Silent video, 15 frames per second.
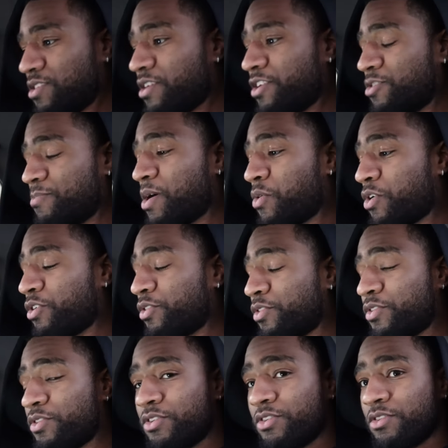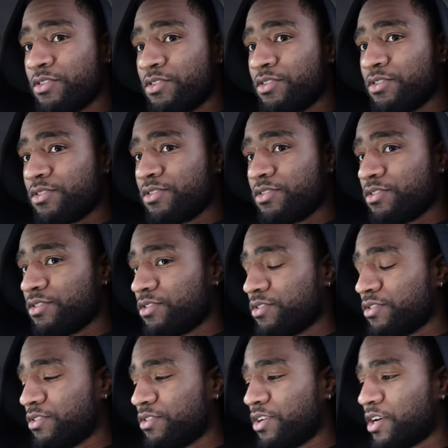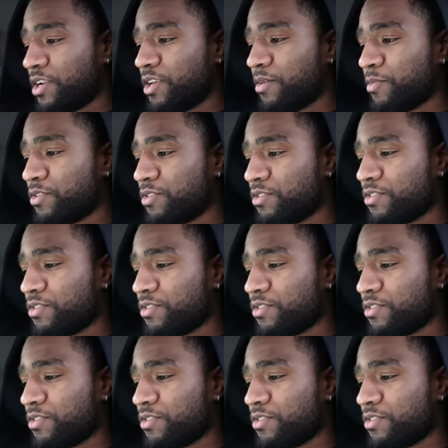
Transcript: I know my worth. God damn it.